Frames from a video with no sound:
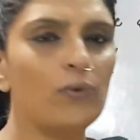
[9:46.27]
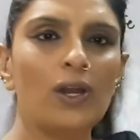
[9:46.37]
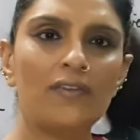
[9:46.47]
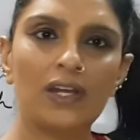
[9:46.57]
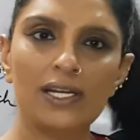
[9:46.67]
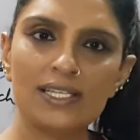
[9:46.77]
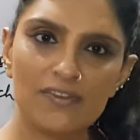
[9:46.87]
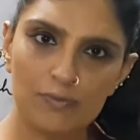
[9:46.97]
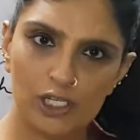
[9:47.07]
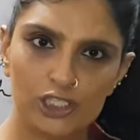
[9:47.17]
What I've done is
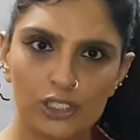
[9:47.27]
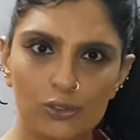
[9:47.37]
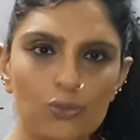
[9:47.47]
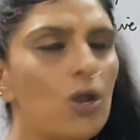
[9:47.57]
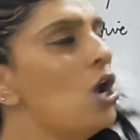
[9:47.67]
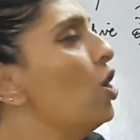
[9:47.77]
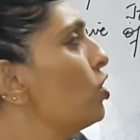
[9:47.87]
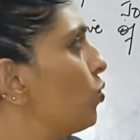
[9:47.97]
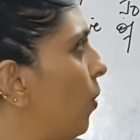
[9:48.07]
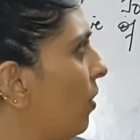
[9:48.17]
I've merged the two.
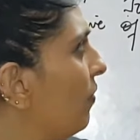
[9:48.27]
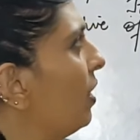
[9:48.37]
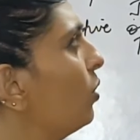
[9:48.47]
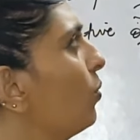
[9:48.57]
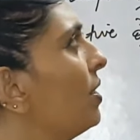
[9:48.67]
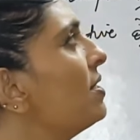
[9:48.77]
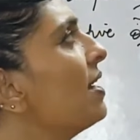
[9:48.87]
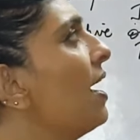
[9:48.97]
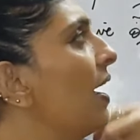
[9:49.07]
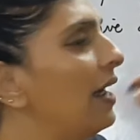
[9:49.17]
So what we'll do is,
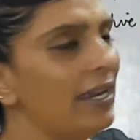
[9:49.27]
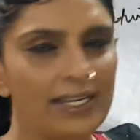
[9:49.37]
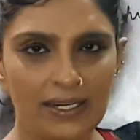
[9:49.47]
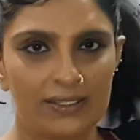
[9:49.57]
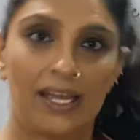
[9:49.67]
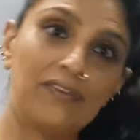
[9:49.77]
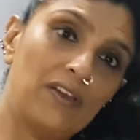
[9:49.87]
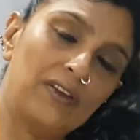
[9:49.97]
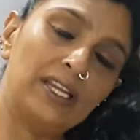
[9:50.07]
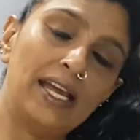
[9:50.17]
here they've
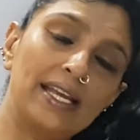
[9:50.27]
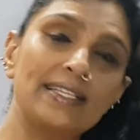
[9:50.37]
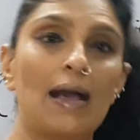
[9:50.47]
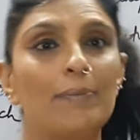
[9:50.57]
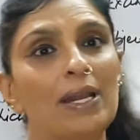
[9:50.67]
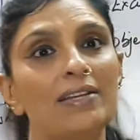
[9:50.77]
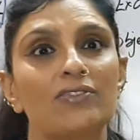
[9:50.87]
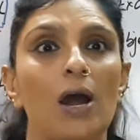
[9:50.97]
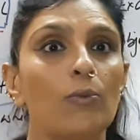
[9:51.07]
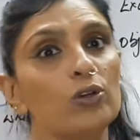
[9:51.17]
given their example as
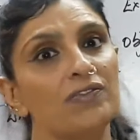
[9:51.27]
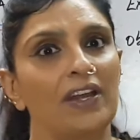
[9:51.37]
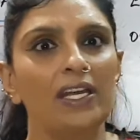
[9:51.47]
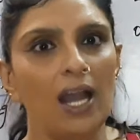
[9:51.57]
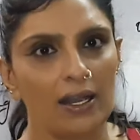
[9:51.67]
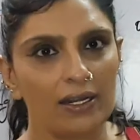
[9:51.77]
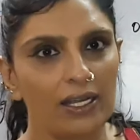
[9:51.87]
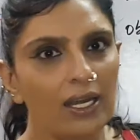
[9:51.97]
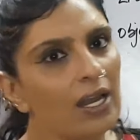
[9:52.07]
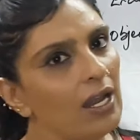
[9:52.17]
Ramu is very hungry.
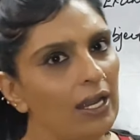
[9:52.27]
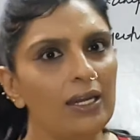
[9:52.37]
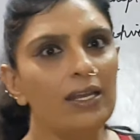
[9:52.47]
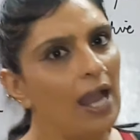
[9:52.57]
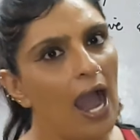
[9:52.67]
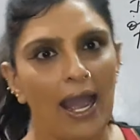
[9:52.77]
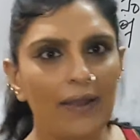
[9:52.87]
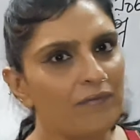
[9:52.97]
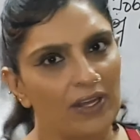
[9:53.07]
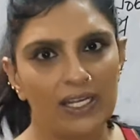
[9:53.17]
And I
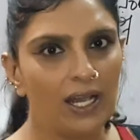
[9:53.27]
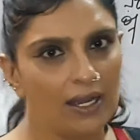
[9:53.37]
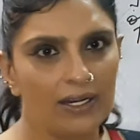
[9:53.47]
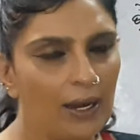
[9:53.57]
am very hungry.